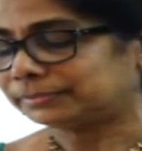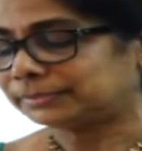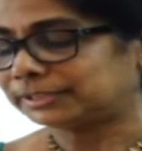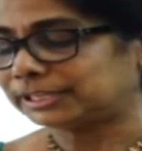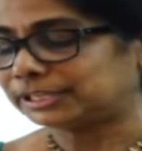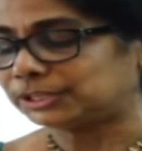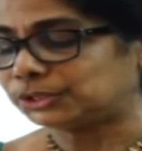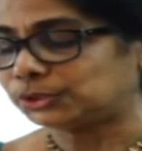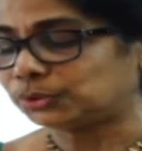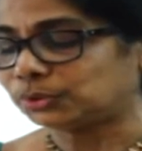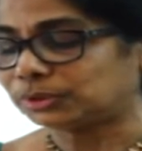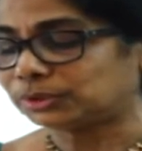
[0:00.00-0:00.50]

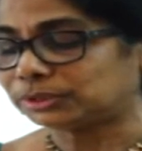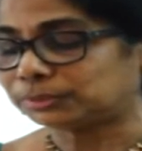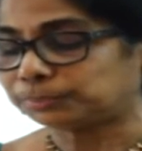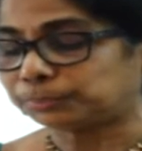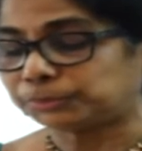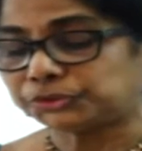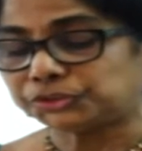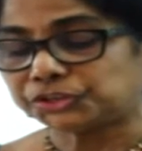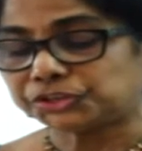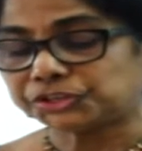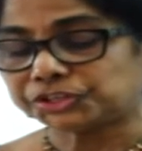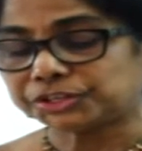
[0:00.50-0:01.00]
They took
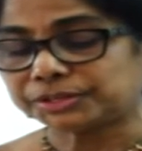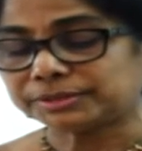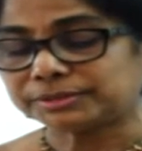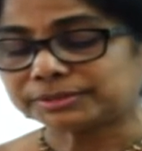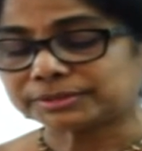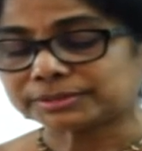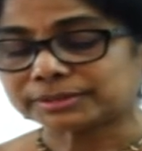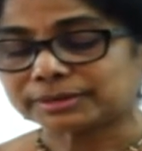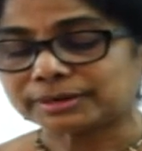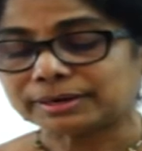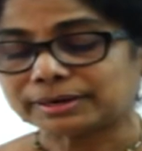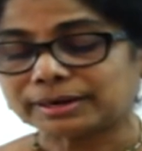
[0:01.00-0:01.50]

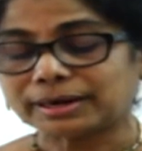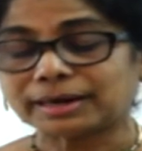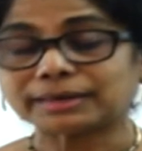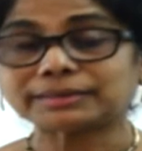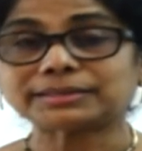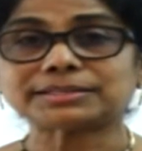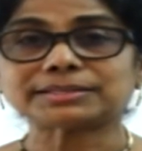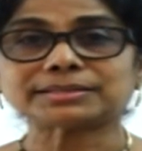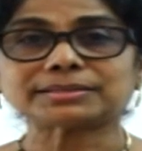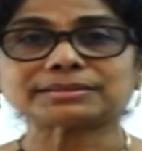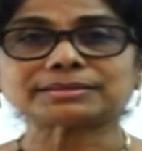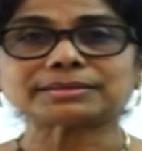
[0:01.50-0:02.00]
positions at
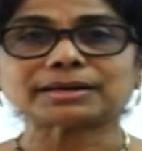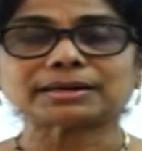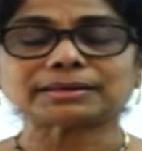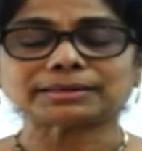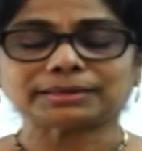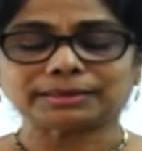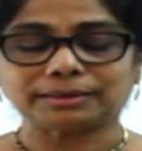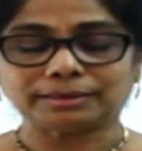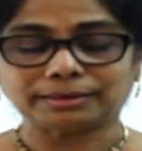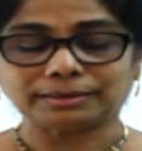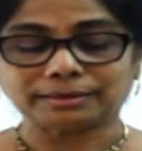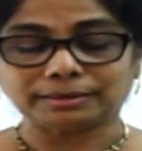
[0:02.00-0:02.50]
the
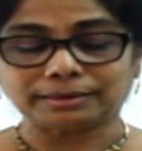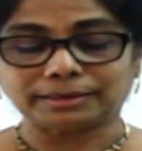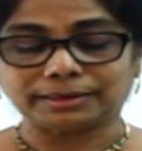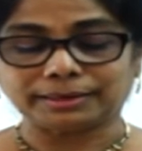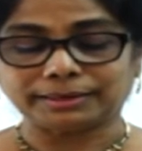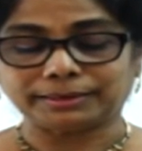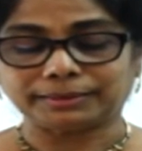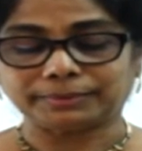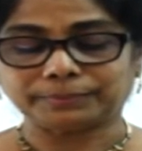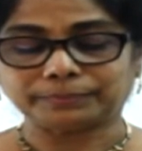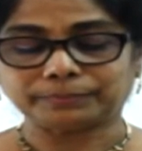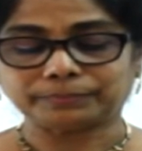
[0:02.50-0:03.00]
starting
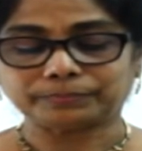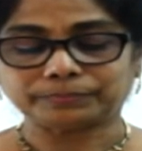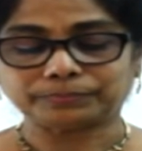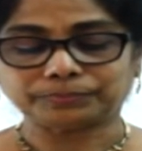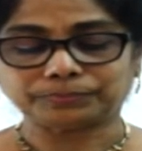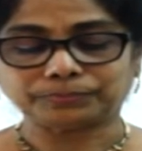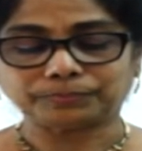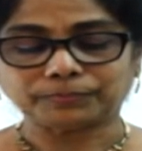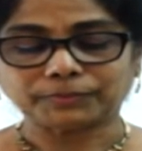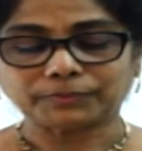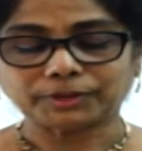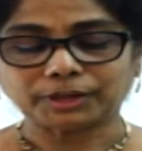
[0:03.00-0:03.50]
line,
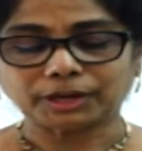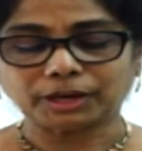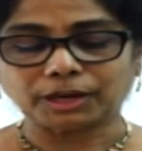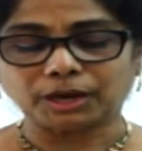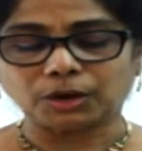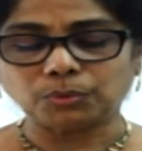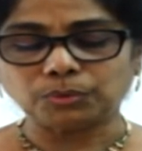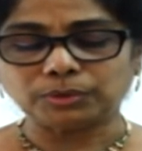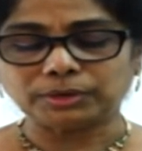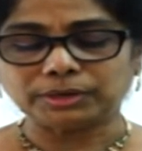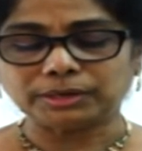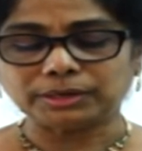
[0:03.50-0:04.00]

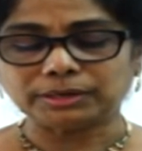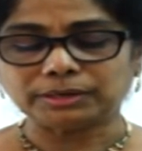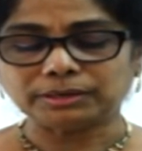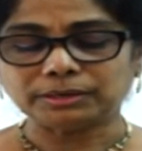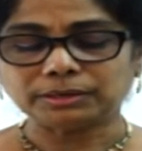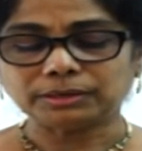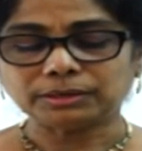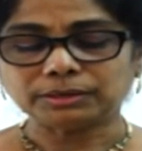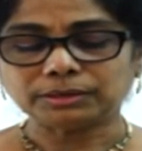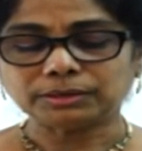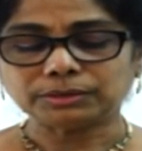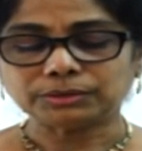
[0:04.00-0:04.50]
counted
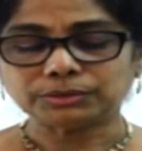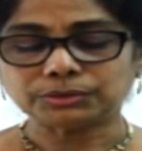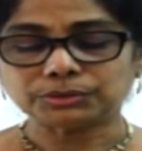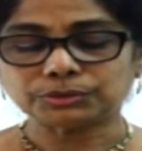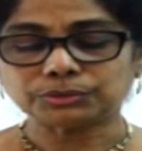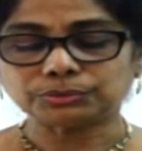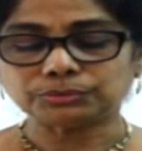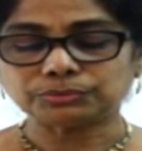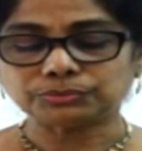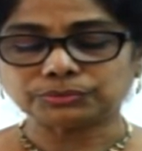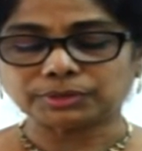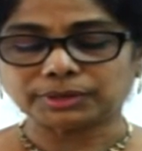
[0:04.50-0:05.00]

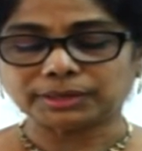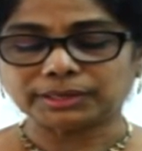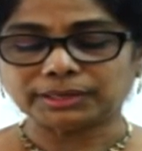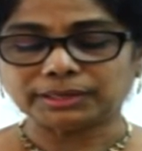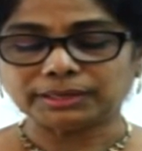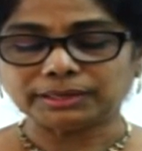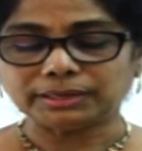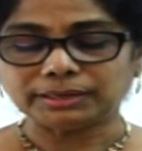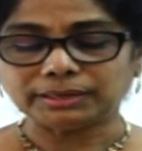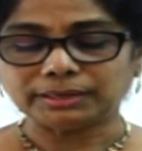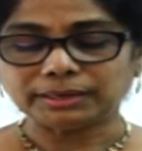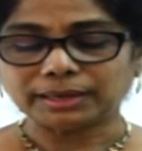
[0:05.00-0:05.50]
to
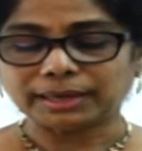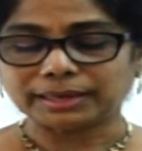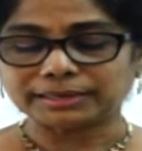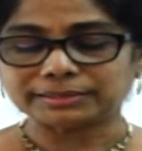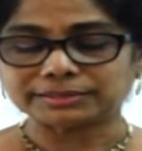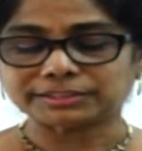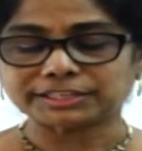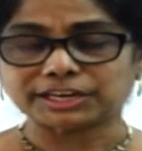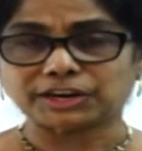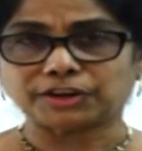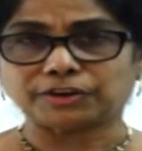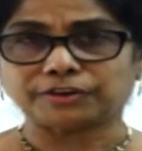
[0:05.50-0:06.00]
three and
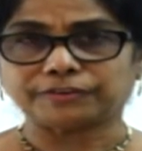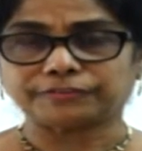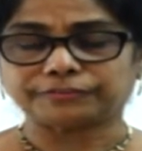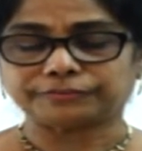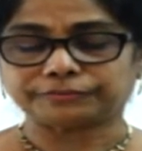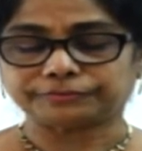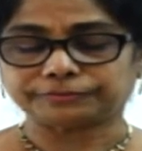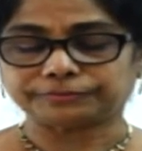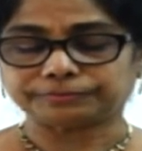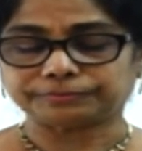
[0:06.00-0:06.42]
set off,